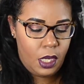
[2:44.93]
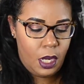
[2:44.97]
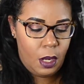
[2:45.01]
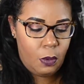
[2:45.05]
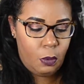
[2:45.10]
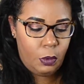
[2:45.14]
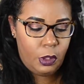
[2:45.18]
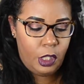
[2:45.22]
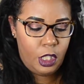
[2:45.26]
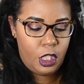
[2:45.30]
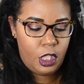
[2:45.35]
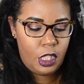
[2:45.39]
I
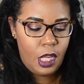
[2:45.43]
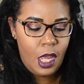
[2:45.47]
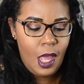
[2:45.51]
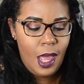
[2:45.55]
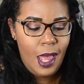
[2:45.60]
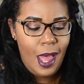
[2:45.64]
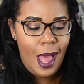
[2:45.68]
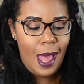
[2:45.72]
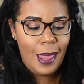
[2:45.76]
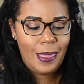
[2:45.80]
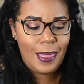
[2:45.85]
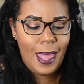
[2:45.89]

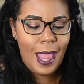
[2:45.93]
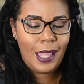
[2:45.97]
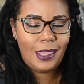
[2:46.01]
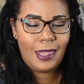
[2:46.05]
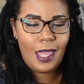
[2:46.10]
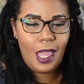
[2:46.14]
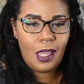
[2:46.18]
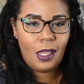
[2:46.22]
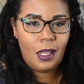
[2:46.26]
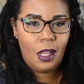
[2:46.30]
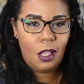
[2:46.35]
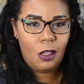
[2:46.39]
like
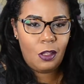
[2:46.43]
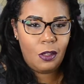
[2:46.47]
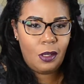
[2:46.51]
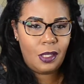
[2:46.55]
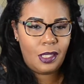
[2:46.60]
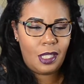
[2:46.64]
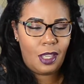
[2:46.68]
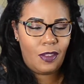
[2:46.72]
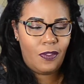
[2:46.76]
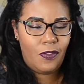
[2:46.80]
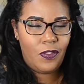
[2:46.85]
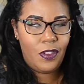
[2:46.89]
that color because
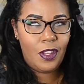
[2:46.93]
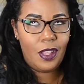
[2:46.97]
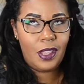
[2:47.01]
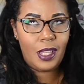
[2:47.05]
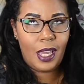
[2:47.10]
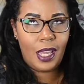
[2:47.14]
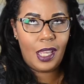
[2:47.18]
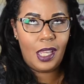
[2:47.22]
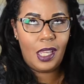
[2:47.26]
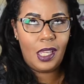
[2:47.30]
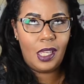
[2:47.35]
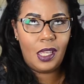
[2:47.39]
I feel
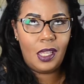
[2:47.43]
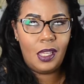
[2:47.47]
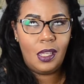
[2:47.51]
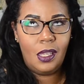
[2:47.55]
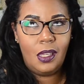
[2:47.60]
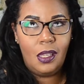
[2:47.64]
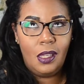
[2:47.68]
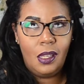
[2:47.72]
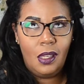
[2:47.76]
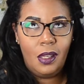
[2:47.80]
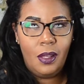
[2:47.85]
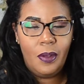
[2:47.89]
like
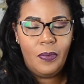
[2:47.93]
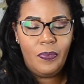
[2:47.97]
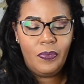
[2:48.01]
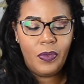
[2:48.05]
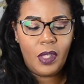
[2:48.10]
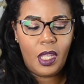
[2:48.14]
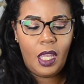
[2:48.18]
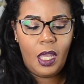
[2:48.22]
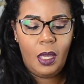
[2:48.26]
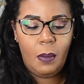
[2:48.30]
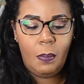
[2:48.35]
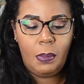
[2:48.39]

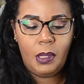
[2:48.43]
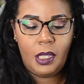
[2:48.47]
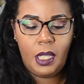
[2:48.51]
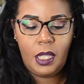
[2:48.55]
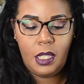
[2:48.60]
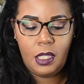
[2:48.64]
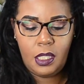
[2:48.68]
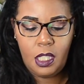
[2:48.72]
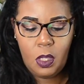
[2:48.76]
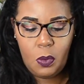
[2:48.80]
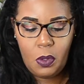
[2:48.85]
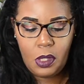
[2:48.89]
it
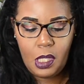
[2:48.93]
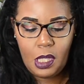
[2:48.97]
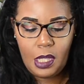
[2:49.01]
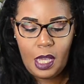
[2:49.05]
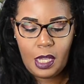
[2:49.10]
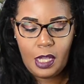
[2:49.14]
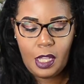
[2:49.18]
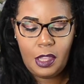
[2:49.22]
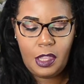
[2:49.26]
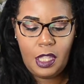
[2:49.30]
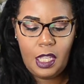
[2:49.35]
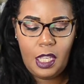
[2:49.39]
blends in with a
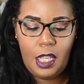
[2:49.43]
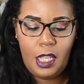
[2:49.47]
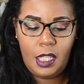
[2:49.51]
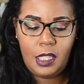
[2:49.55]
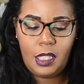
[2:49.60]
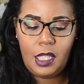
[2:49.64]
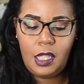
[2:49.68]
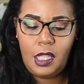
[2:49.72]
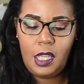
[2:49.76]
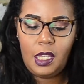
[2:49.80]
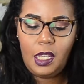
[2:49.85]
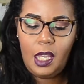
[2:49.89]
lot of things
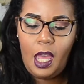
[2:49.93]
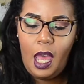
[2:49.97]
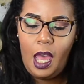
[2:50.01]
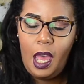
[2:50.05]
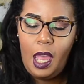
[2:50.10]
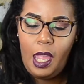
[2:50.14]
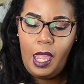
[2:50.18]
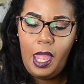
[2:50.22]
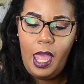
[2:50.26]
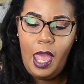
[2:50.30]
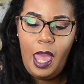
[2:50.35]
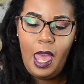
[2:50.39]
that
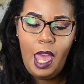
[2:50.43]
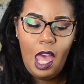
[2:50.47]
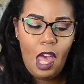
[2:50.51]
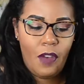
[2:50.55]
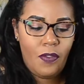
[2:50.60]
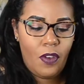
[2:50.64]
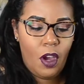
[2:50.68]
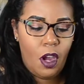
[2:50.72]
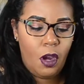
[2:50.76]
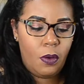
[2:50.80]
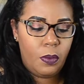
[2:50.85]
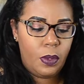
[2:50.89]
I have
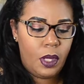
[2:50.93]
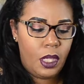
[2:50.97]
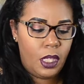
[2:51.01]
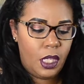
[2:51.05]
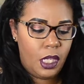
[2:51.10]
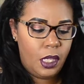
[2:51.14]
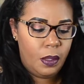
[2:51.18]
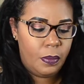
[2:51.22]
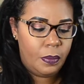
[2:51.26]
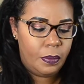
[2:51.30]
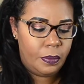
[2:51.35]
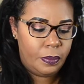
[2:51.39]

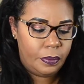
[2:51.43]
already.